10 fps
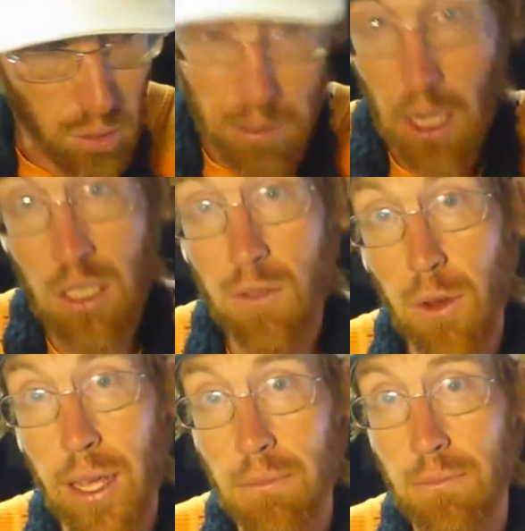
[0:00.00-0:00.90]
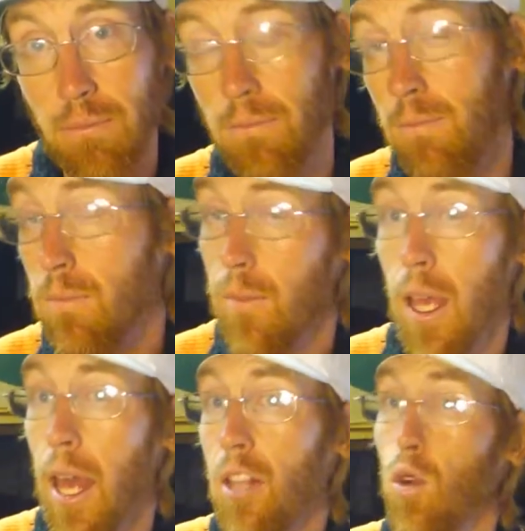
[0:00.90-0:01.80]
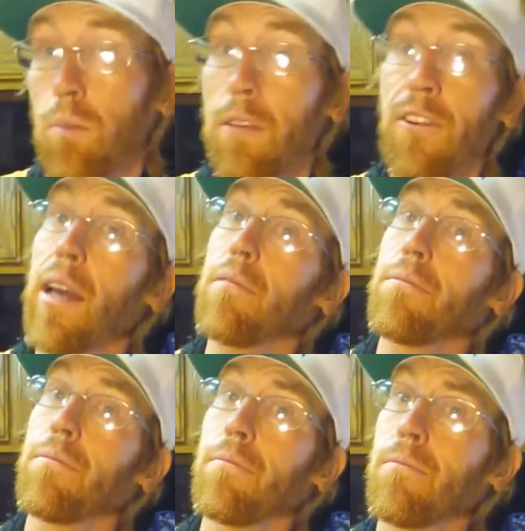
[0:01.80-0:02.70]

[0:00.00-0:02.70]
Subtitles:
or positive way, and you will be fine.